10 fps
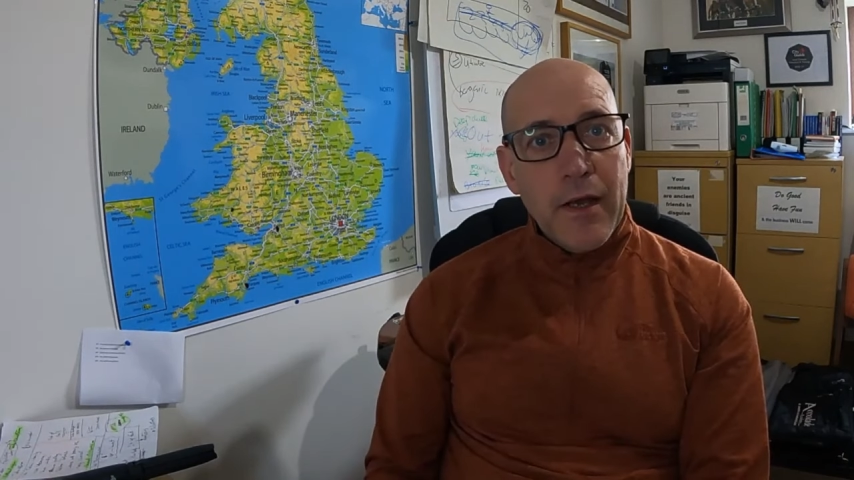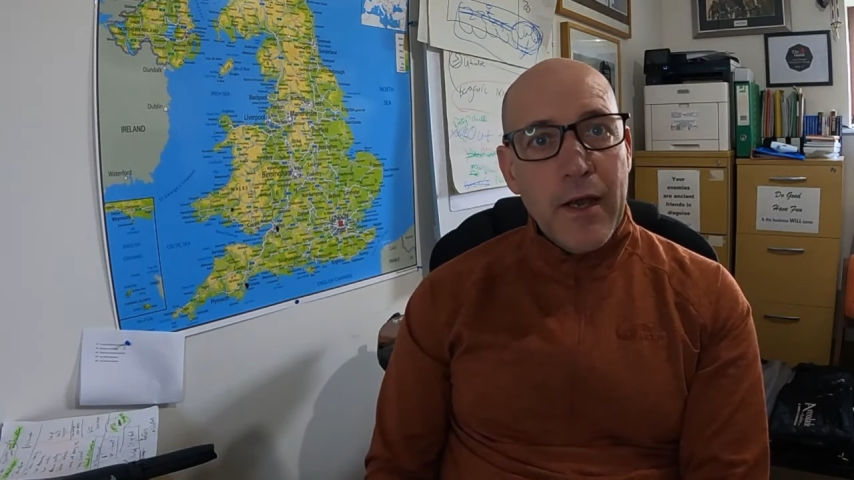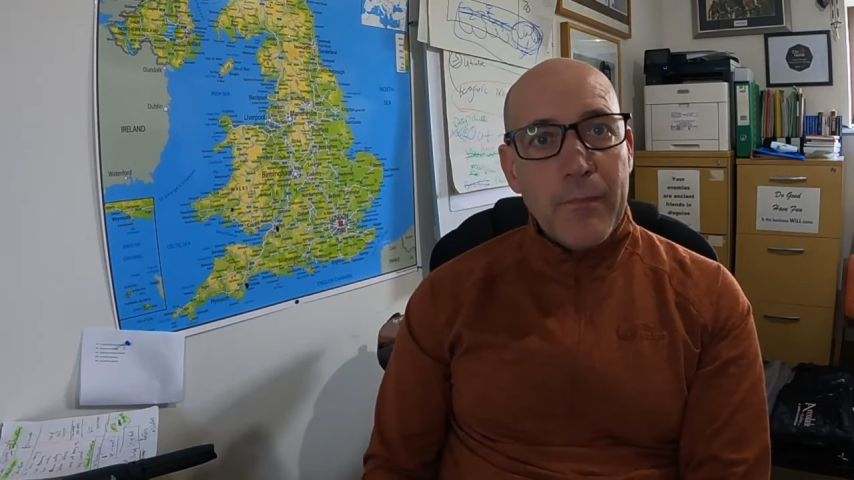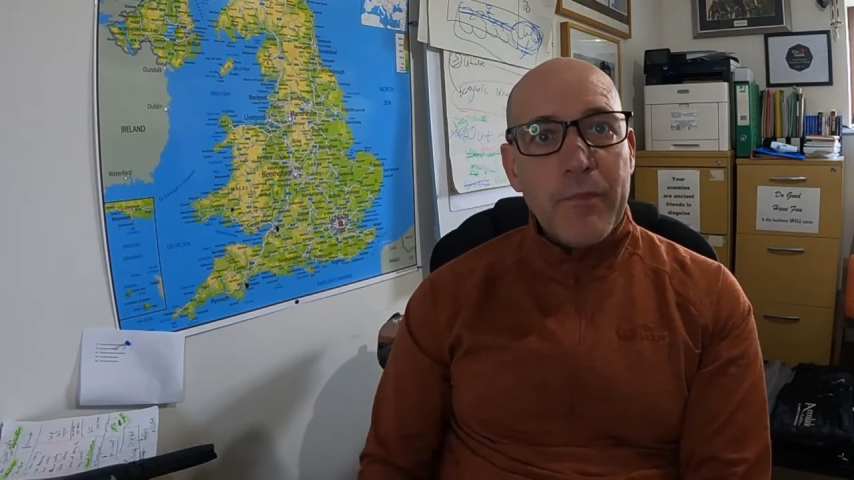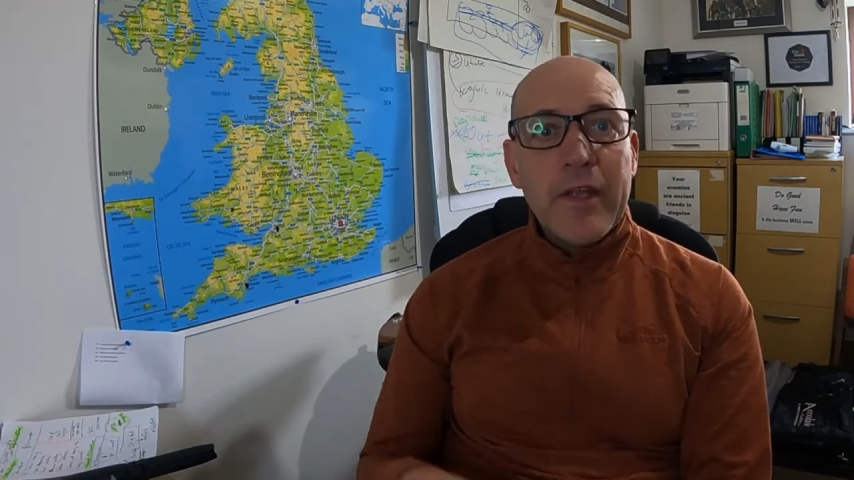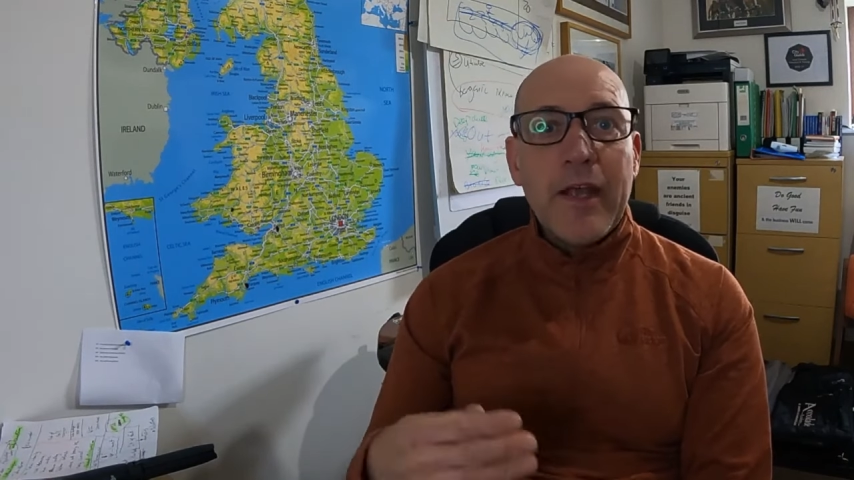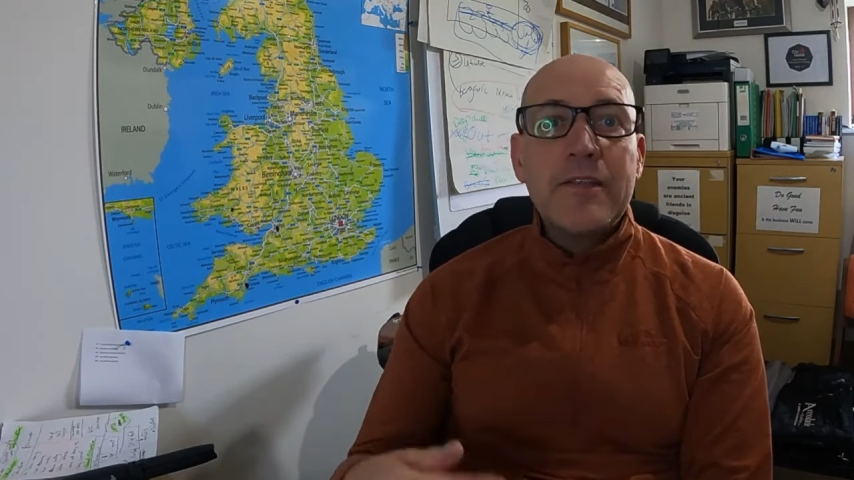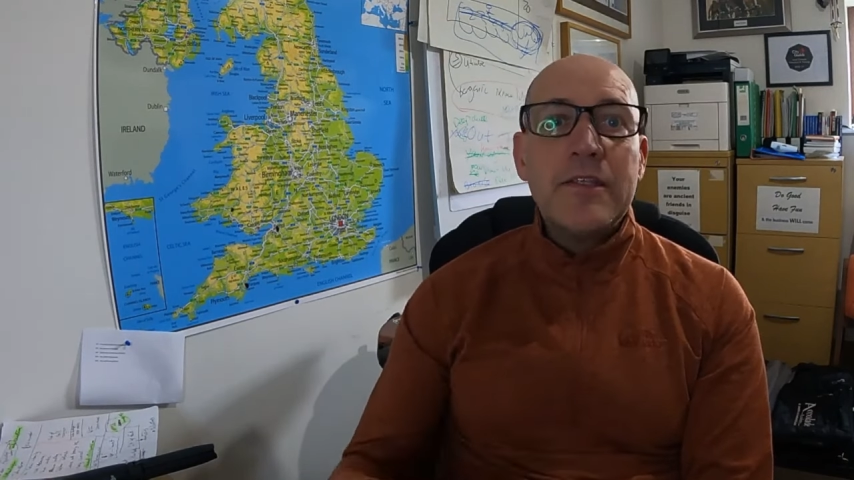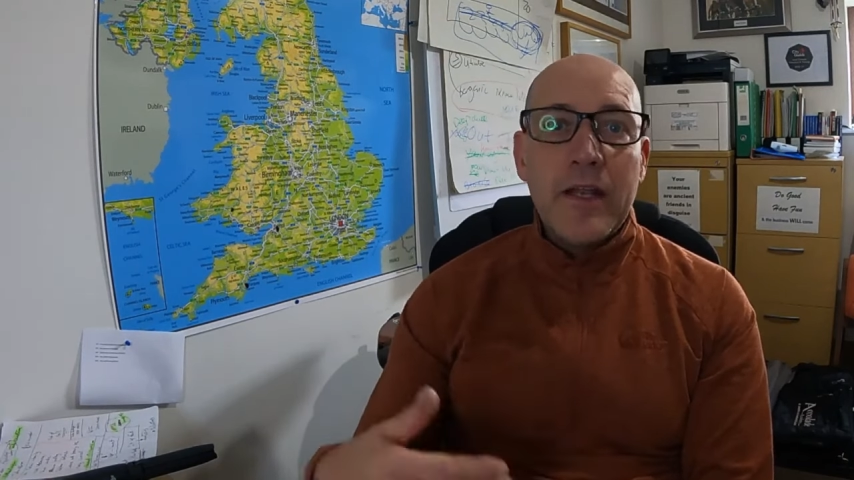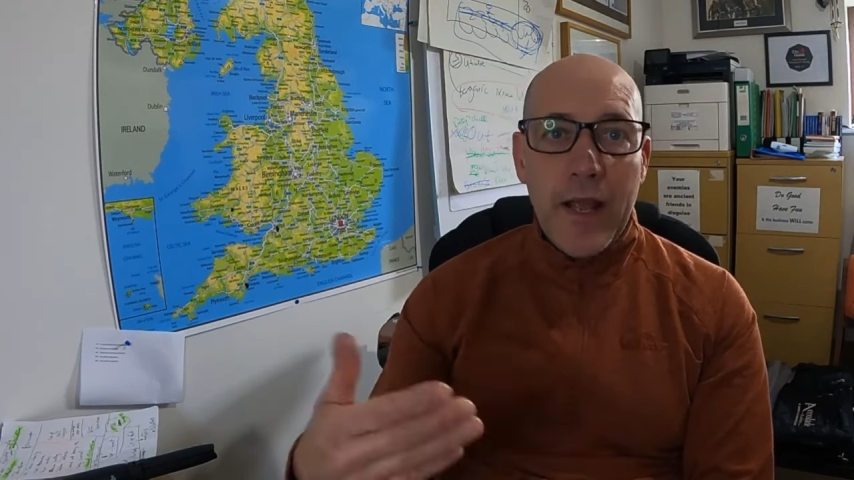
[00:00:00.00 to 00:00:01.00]
um, the
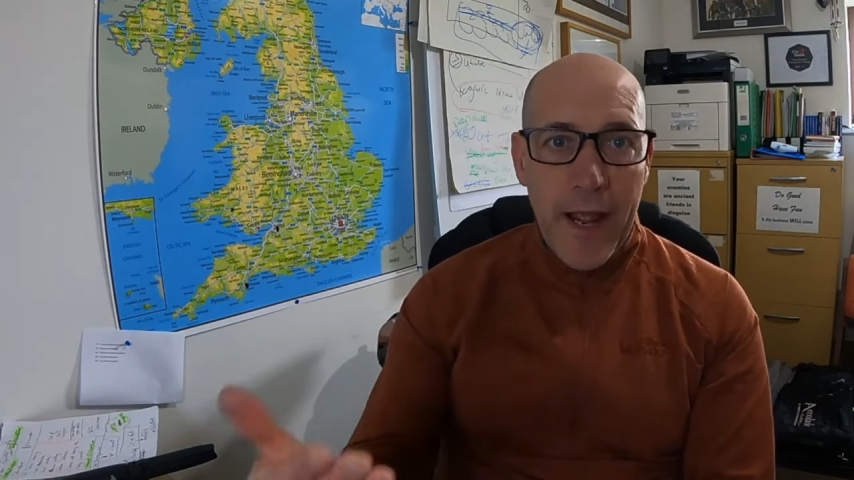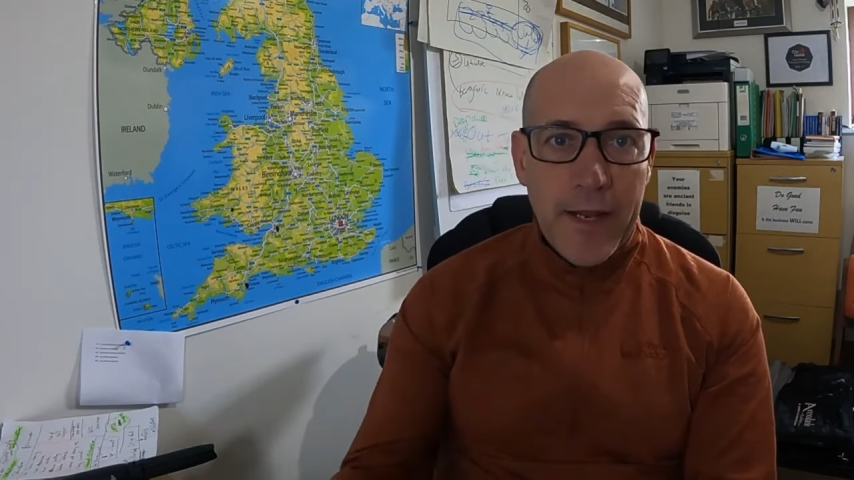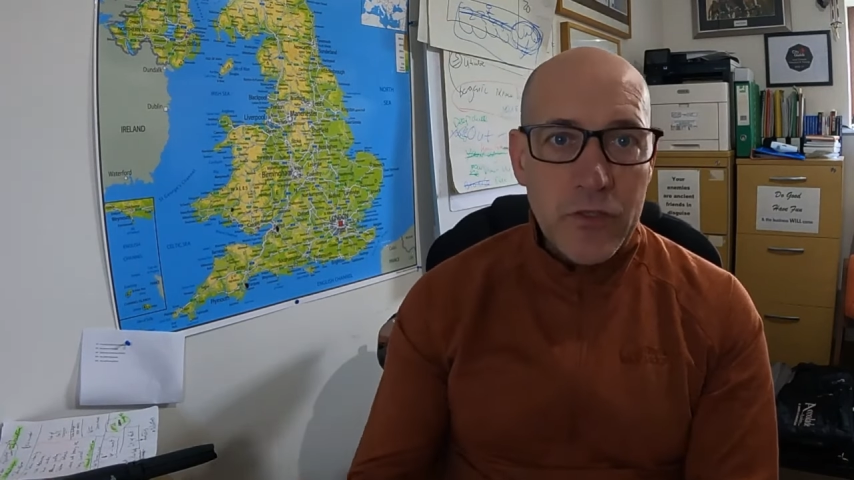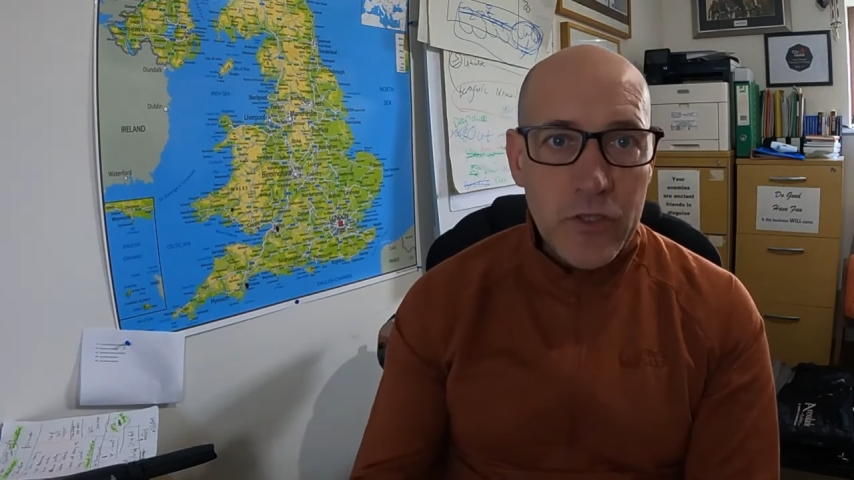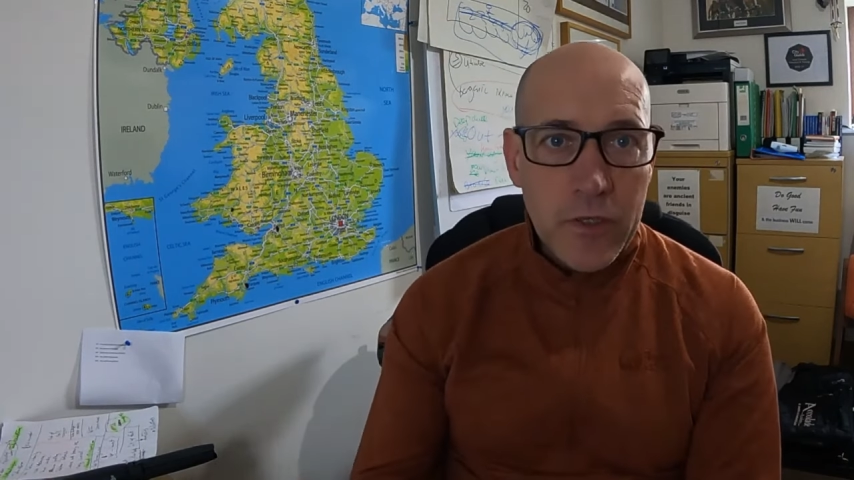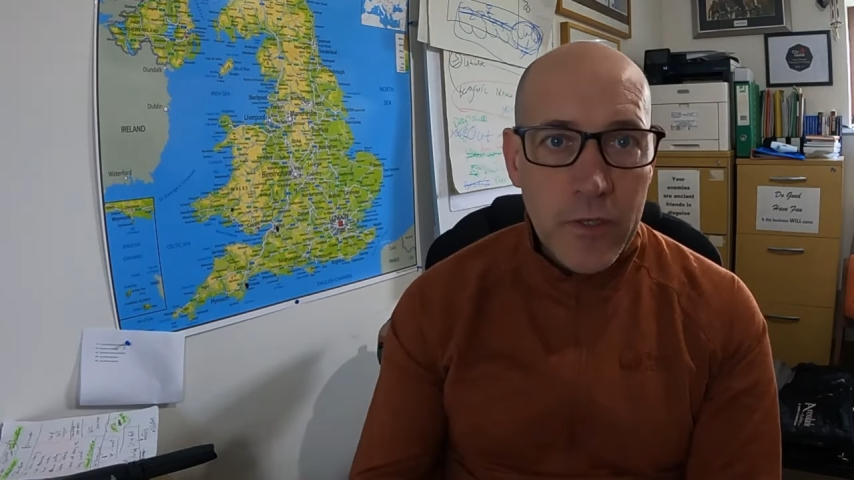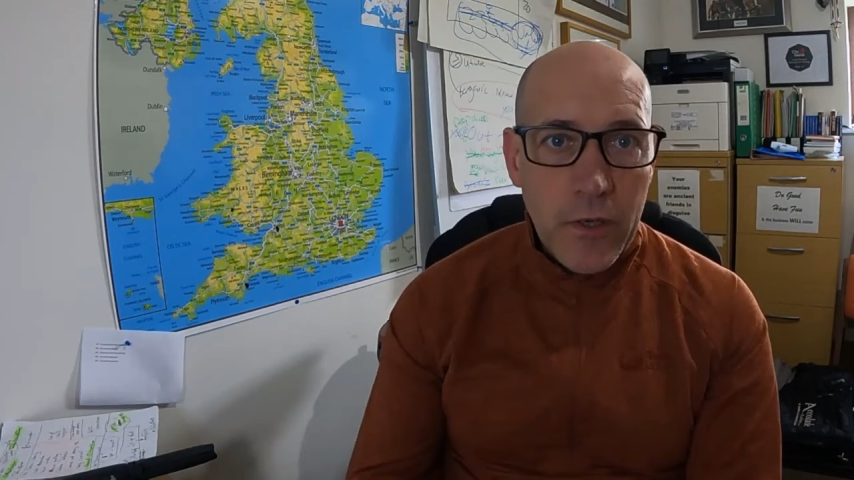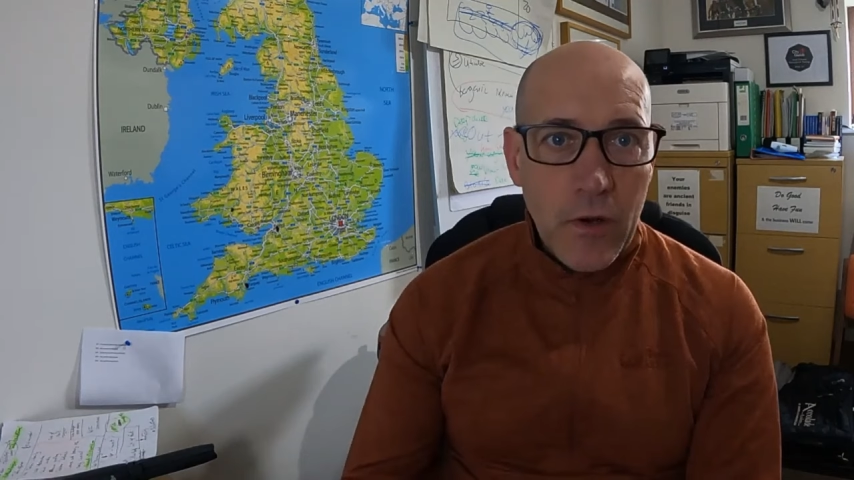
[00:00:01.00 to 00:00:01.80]
cutting edge